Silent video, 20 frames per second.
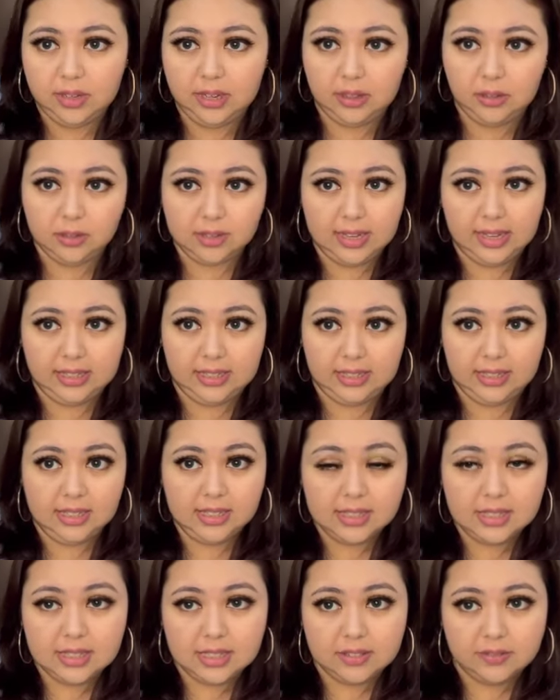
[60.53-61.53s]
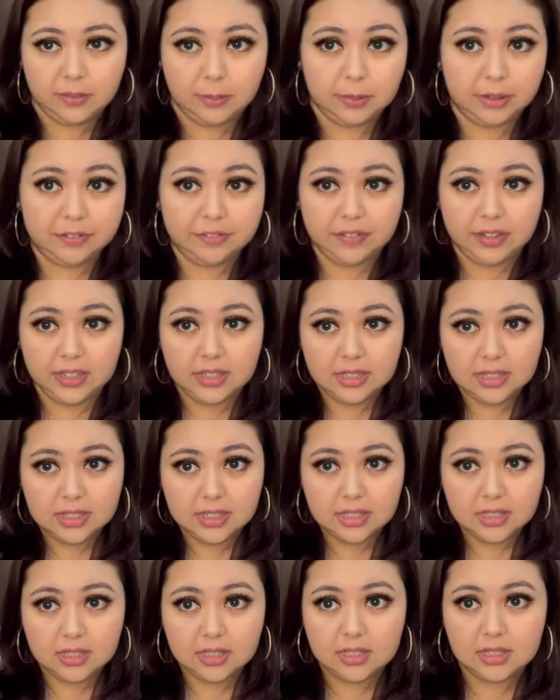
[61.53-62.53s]
it looks like this from the
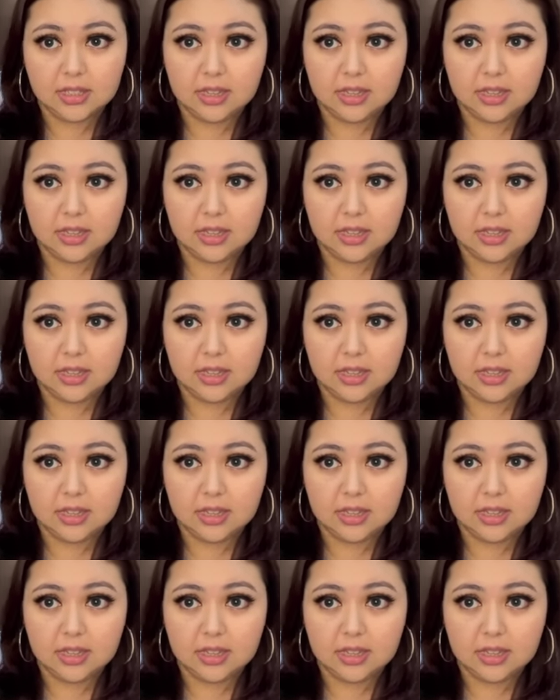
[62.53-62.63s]
front.